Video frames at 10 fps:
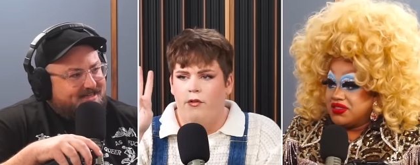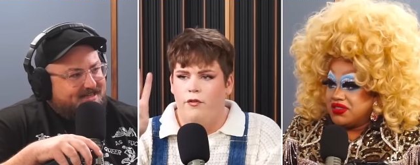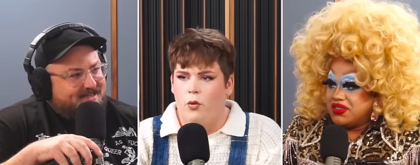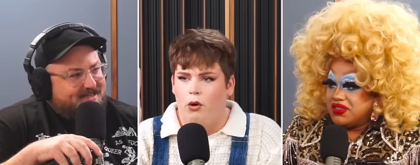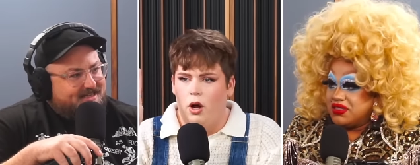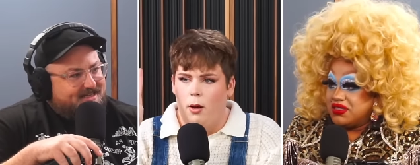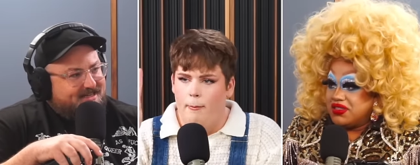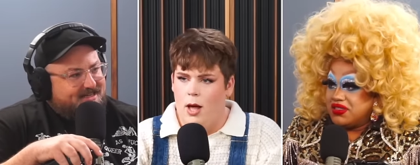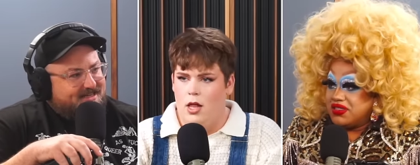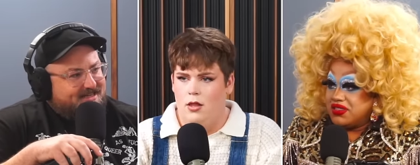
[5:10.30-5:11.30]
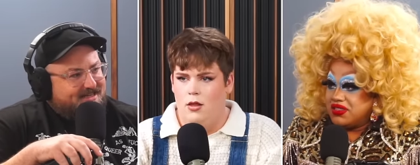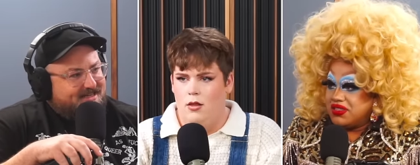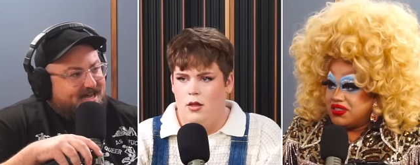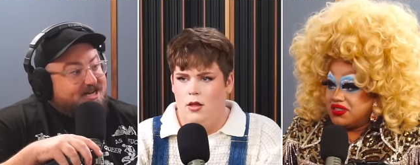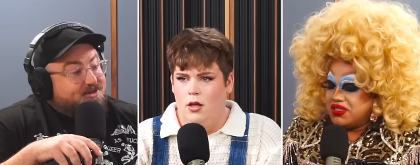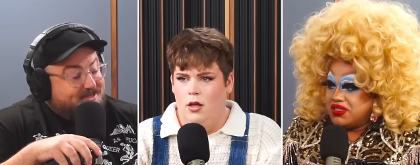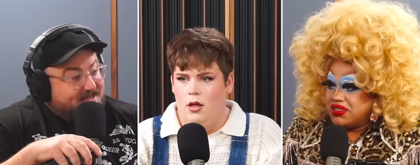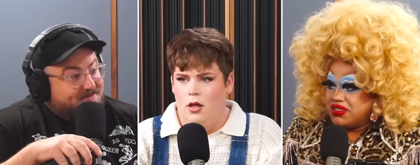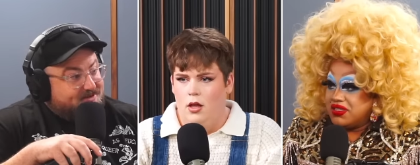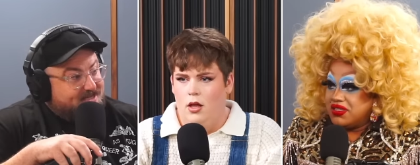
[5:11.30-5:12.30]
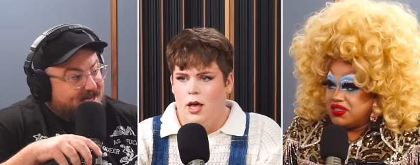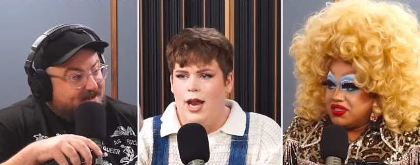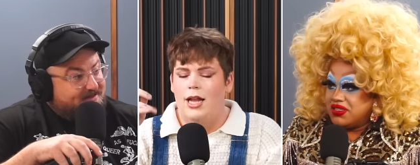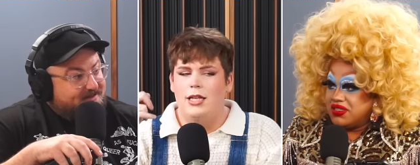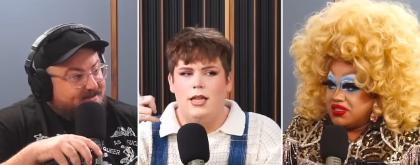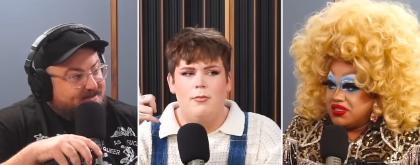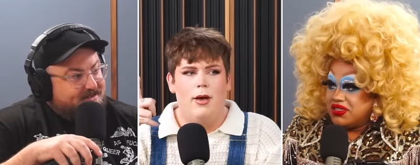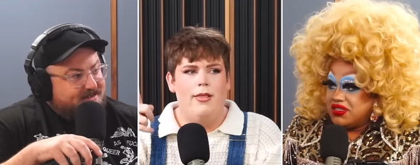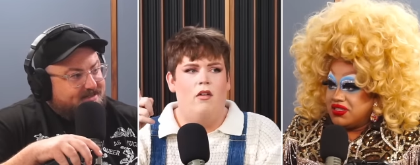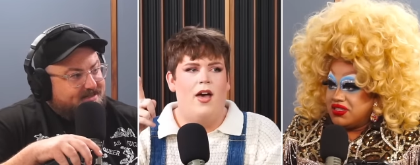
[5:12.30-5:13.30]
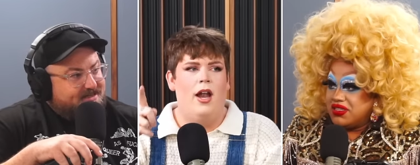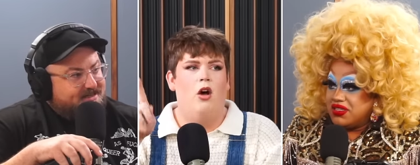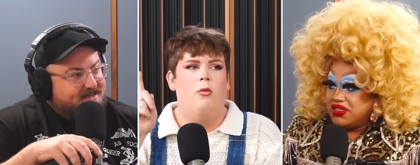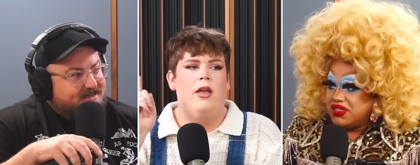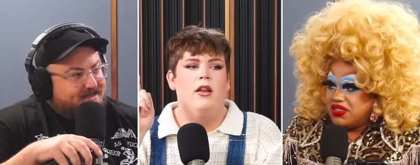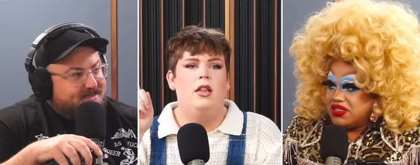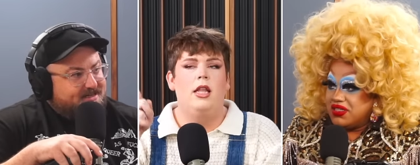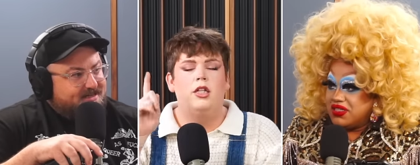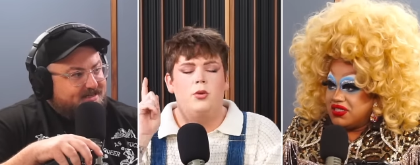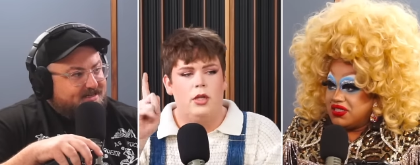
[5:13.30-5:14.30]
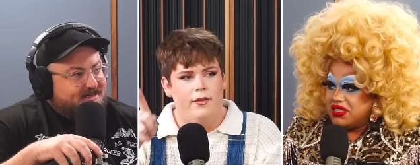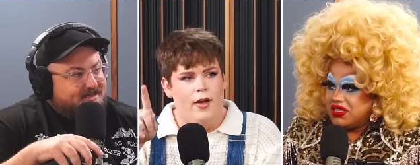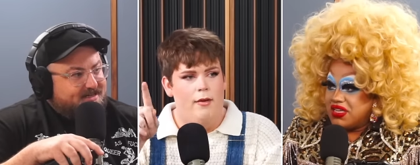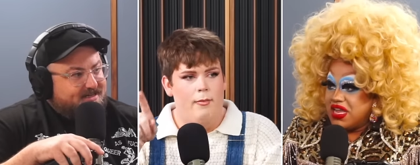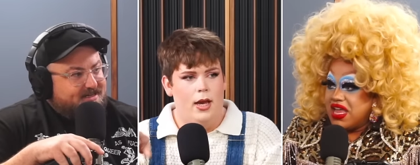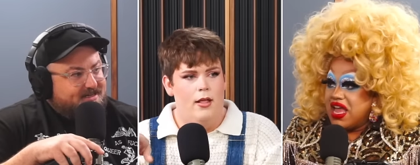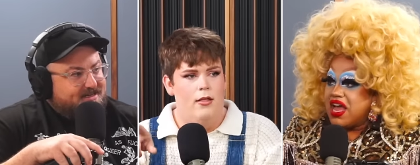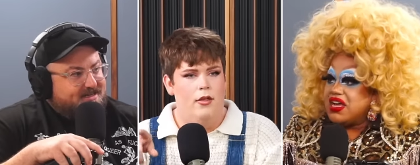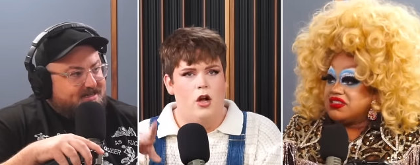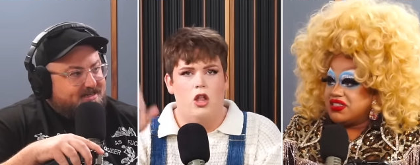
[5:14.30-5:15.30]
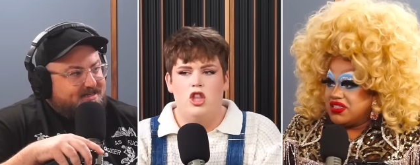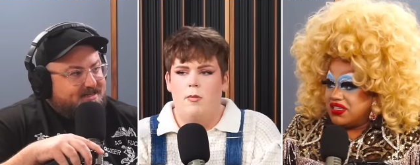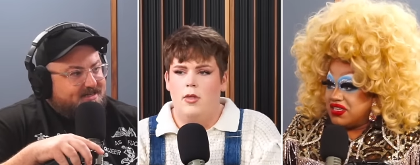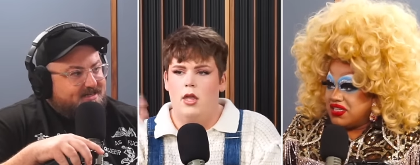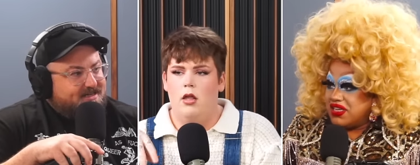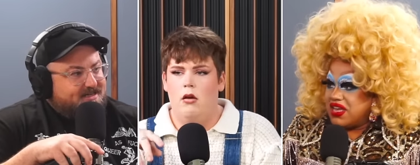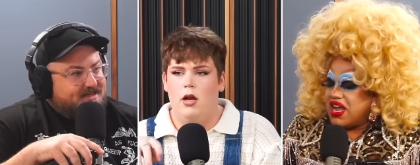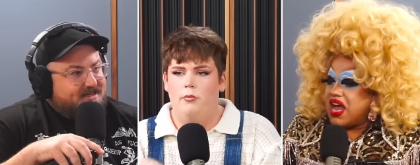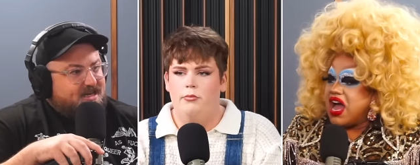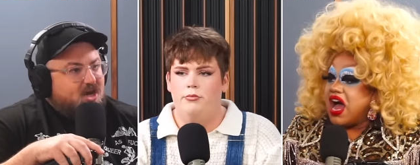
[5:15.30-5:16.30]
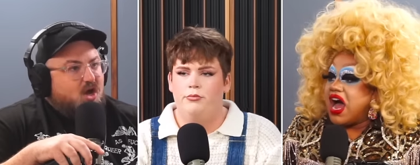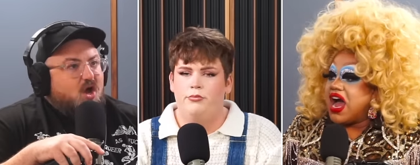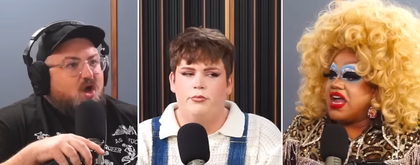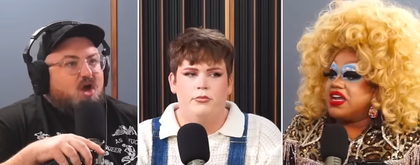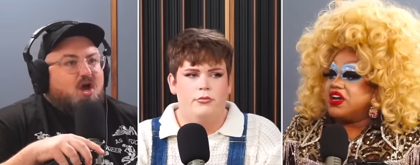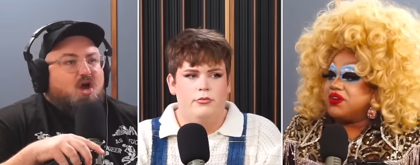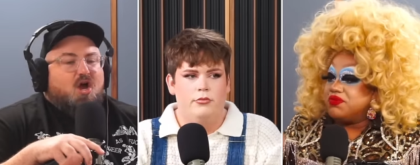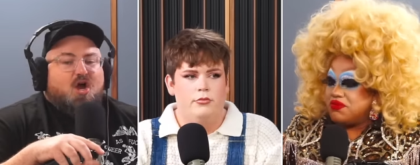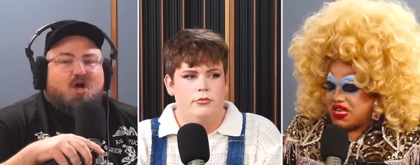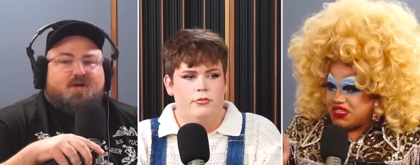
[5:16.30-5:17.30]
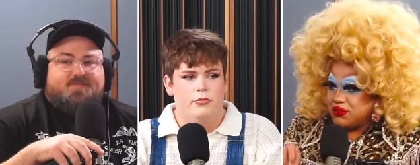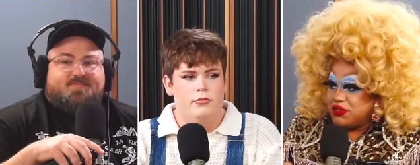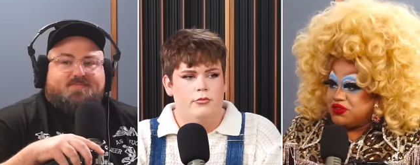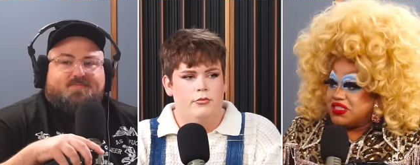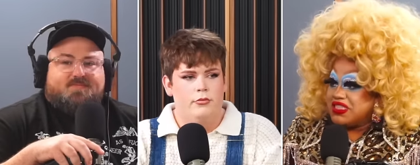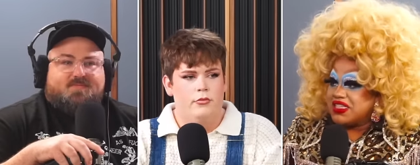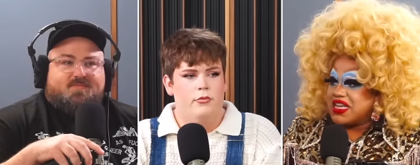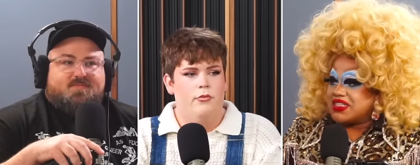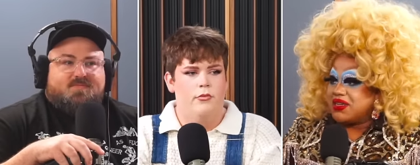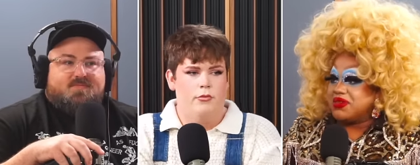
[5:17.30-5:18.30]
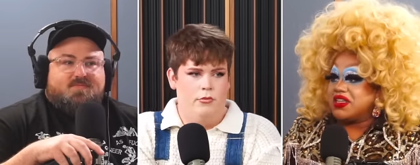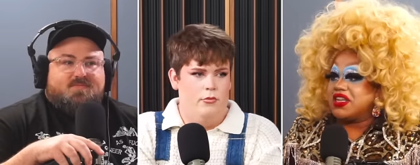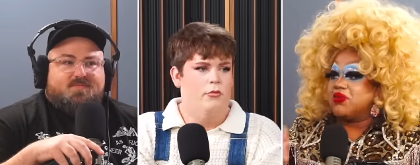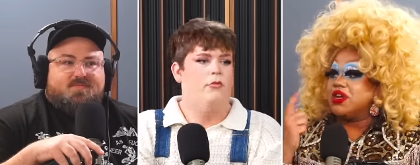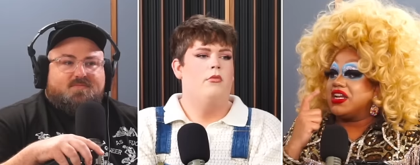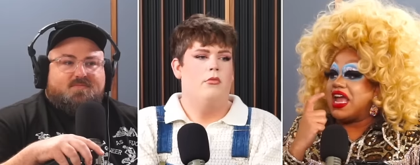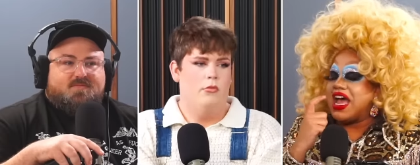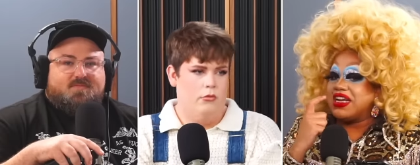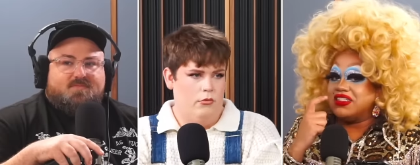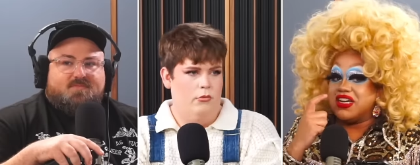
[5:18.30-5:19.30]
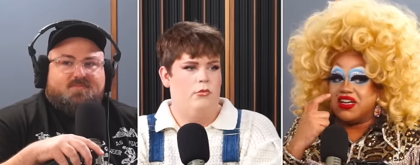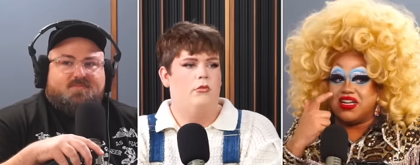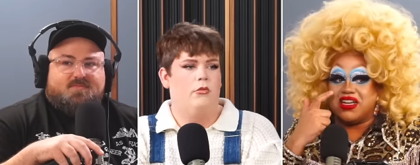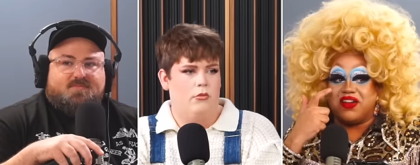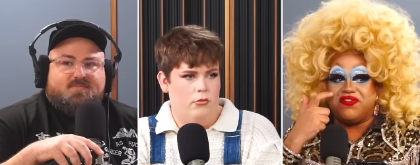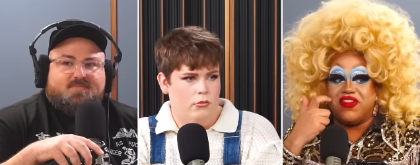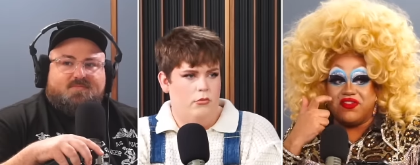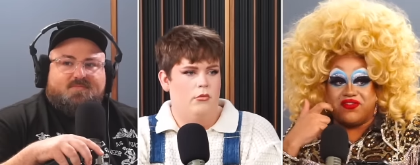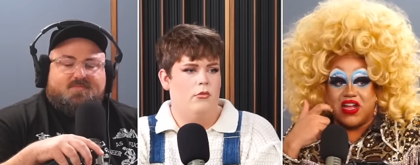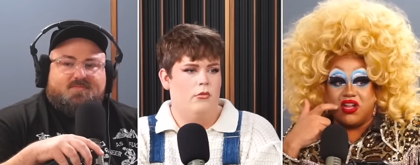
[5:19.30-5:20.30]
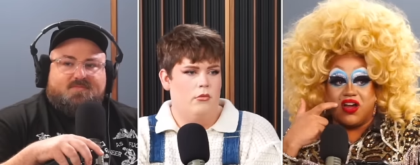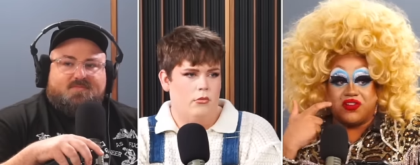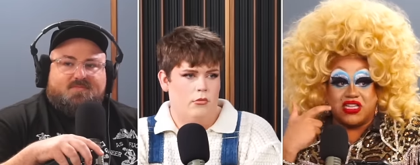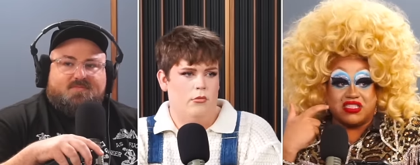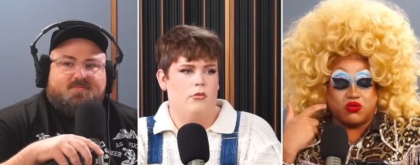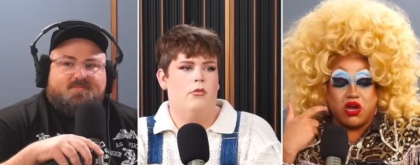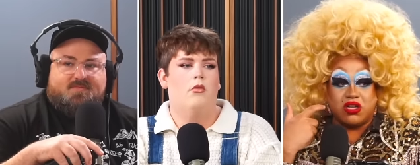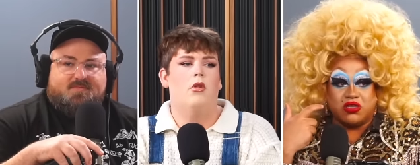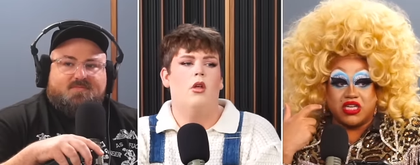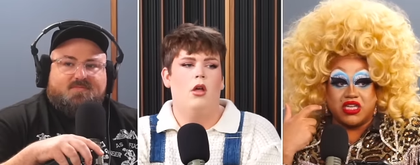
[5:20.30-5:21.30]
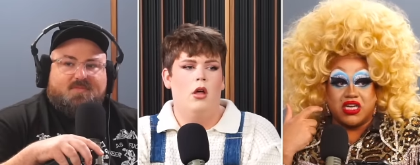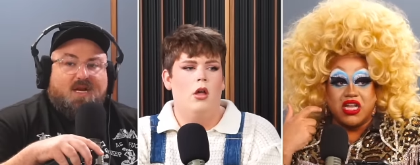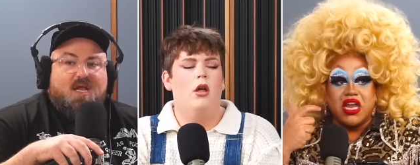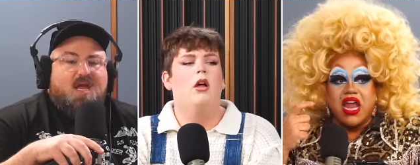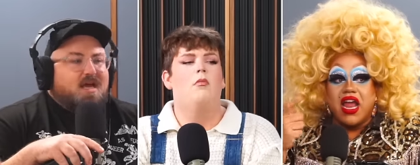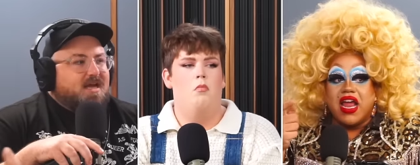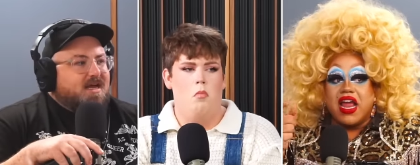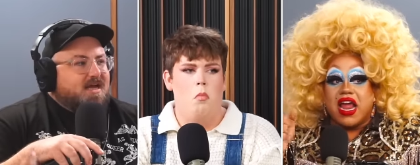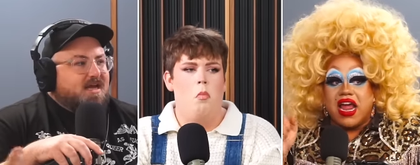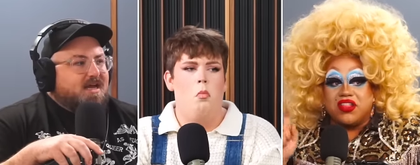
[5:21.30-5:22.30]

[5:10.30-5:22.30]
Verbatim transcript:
Speaker 1: four months. And you did them yourself. And I did them myself at home in literally five minutes. They're called Gemsies. Go get them.
Speaker 2: I met someone who did the exact same thing. They went and had it done, and they it fell off, and they swallowed it. Mm-hmm. And